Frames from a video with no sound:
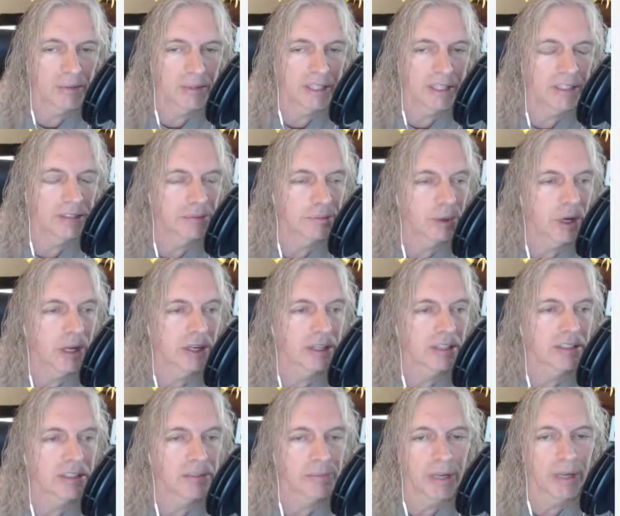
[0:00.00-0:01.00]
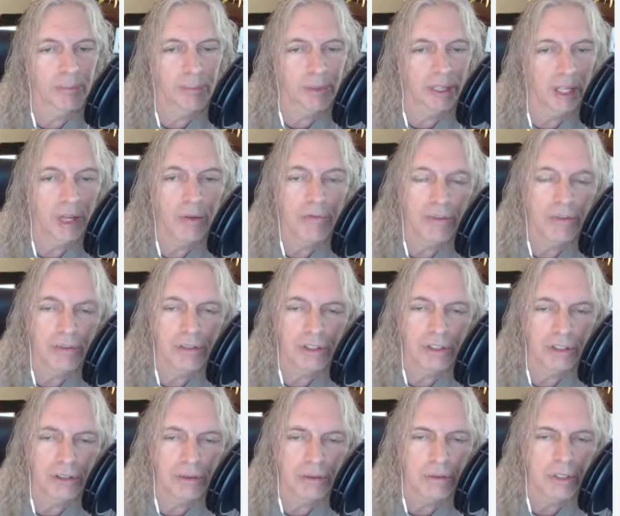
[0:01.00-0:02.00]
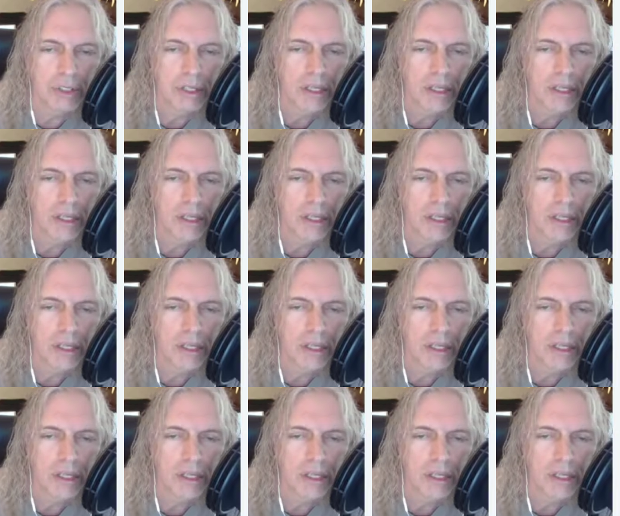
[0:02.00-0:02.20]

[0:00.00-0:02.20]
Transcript: way is products that might be helpful to you.